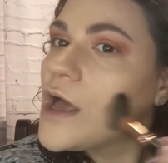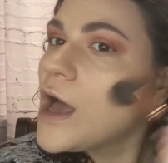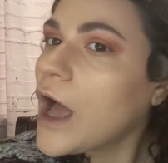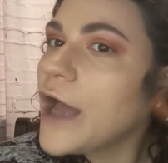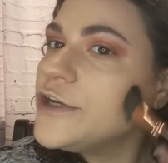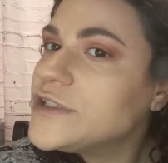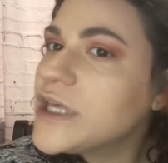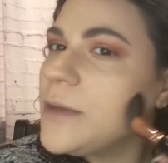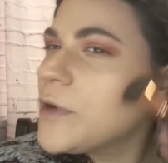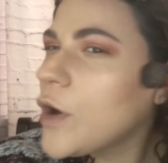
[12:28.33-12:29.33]
I just
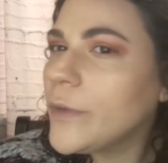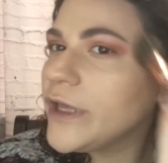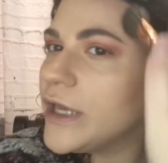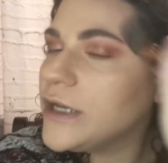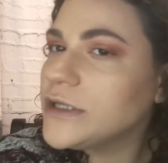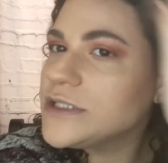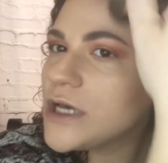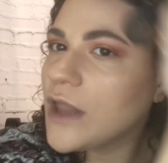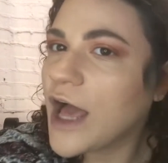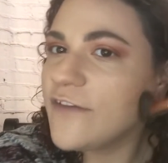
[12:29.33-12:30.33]
keep going in
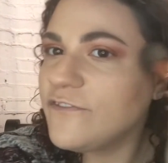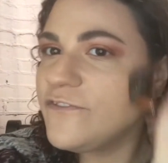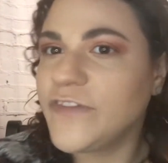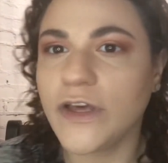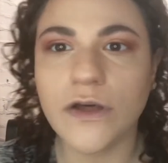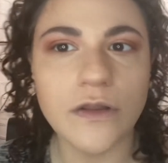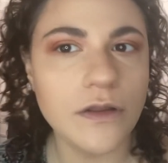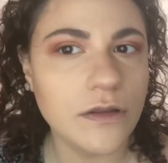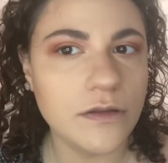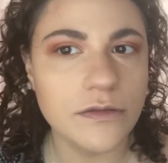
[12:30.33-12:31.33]
until I
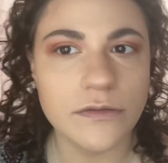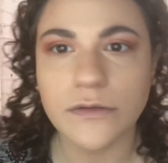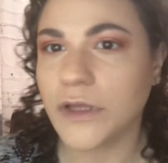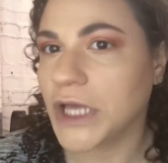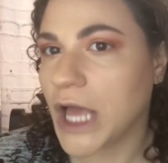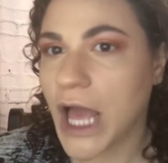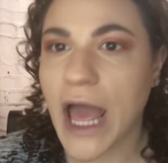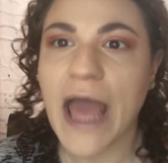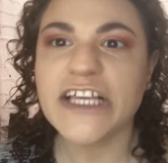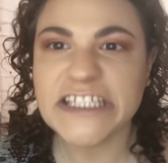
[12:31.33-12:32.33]
feel
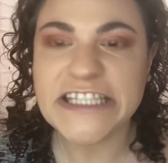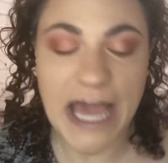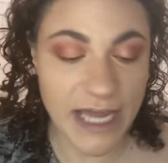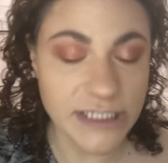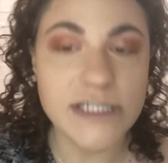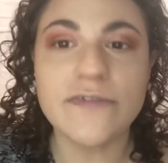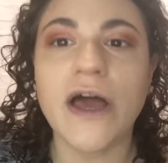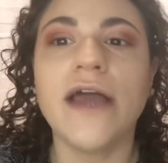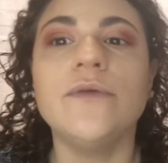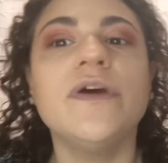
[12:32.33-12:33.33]

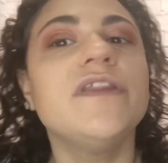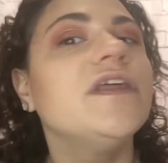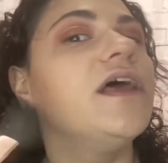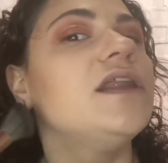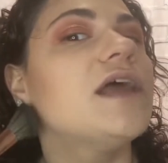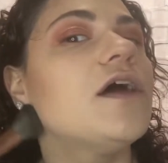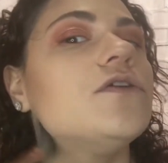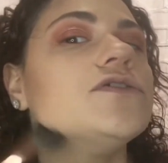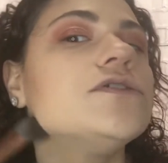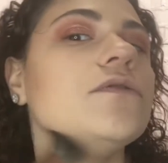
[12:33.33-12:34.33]
satisfied with it, and I
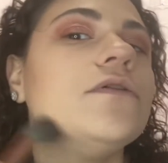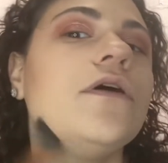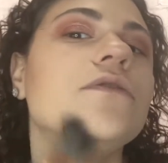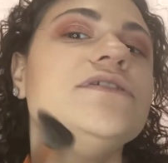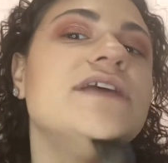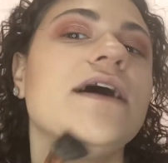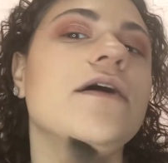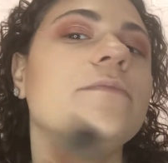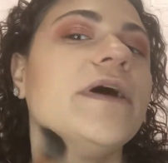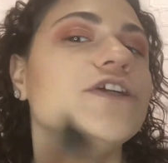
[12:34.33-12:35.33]
also go
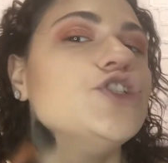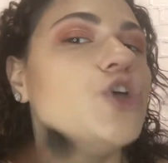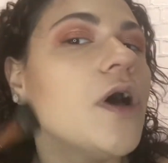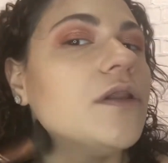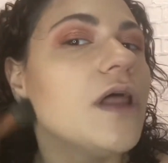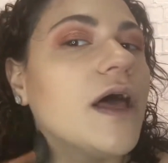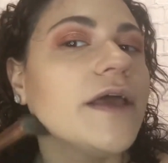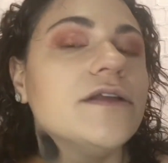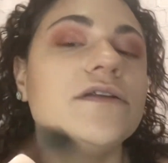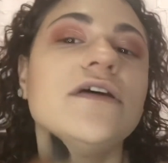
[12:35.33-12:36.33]
down my
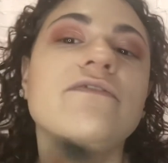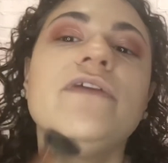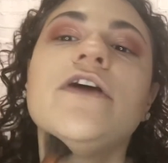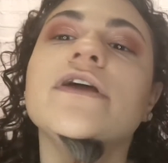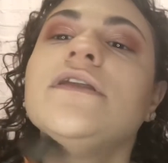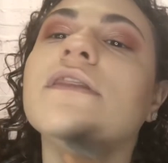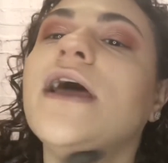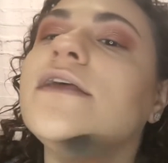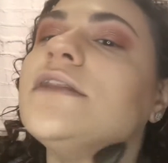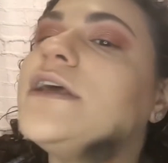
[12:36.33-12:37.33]
jawline very
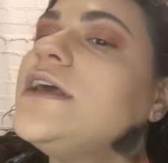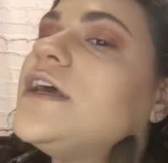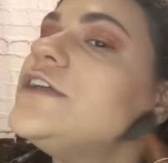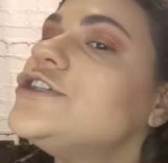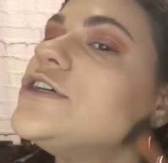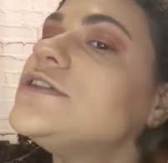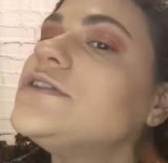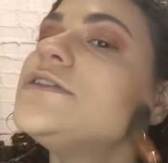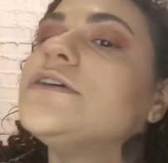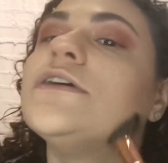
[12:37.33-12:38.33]
lightly, and
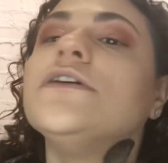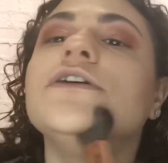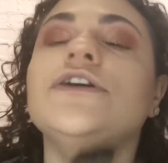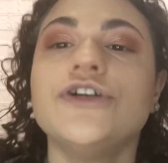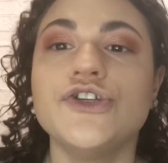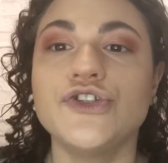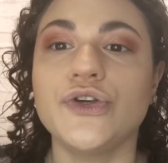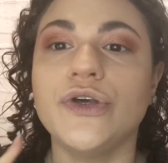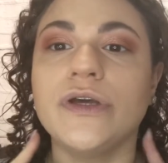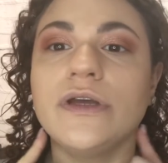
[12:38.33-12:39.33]
just so
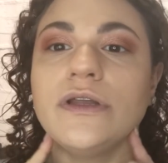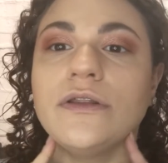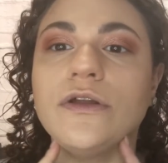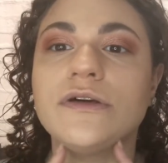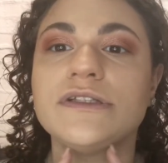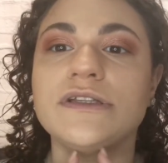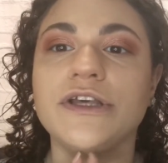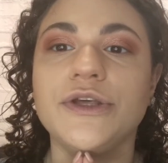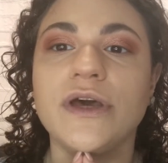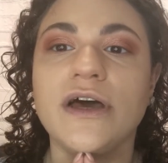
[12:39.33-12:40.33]
it looks
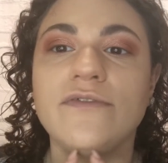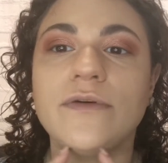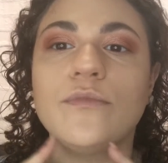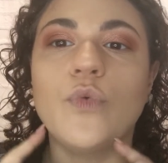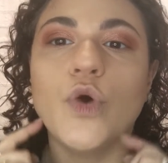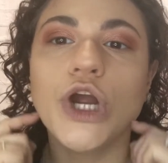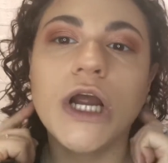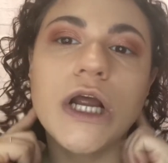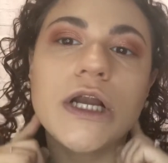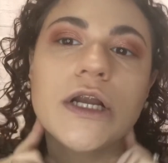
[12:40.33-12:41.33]
like you have a
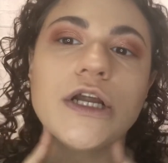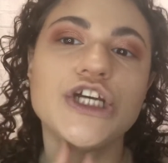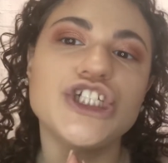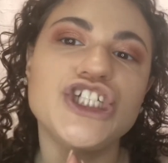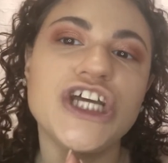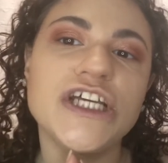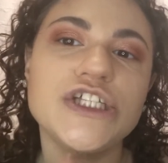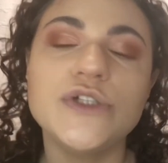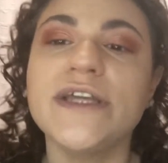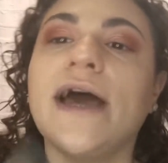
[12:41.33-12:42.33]
more
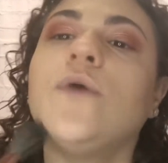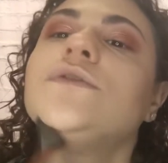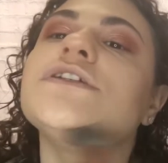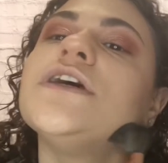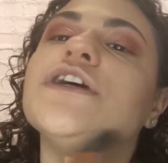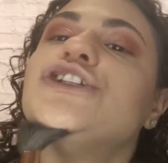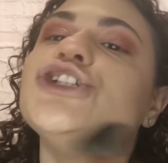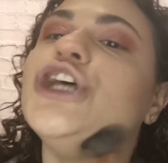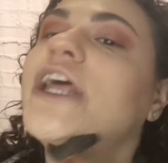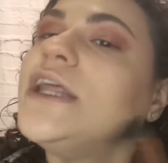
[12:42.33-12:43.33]
chiseled out
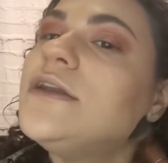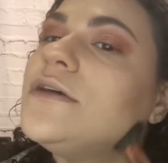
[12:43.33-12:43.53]
chin,